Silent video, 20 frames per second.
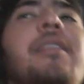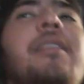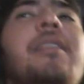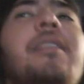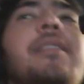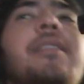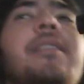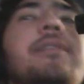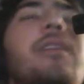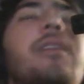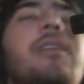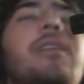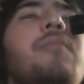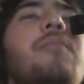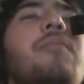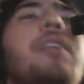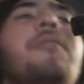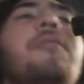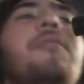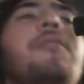it the same
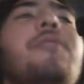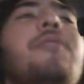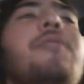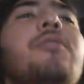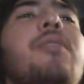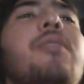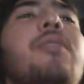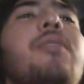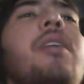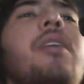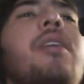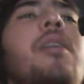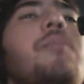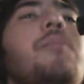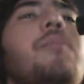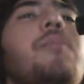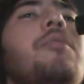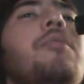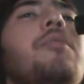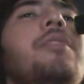that the first one,
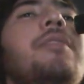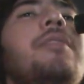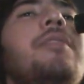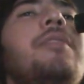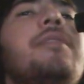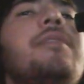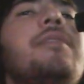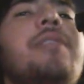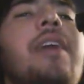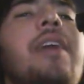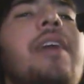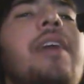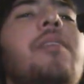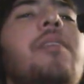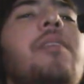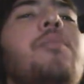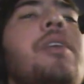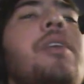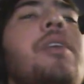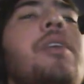but this is like a
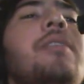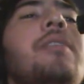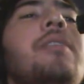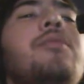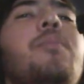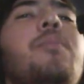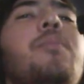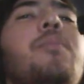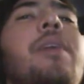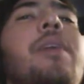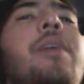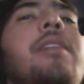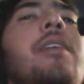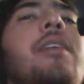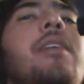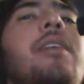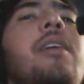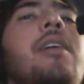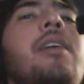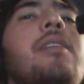pretty sub bass
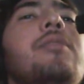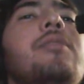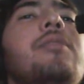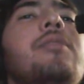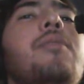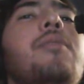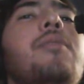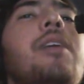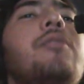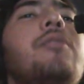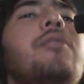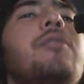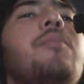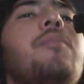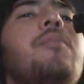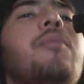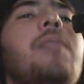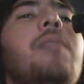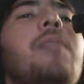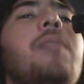line, so I don't
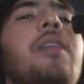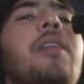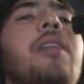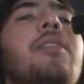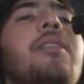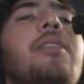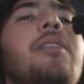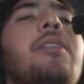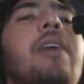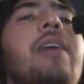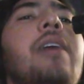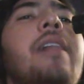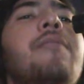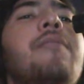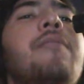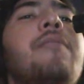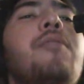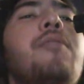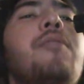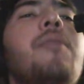move a lot the
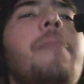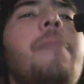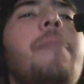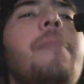LFO.